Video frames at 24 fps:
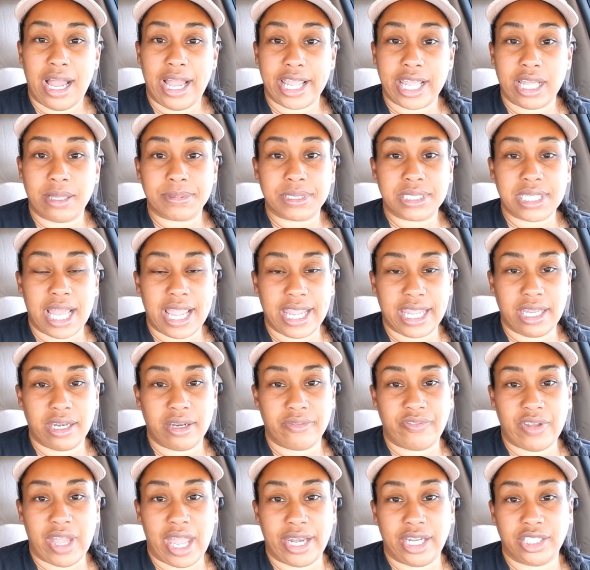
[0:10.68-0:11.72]
I am
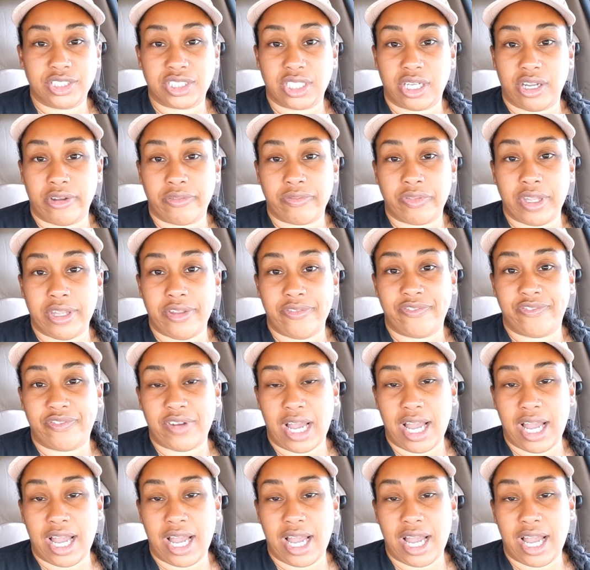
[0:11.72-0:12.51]
taking advantage of the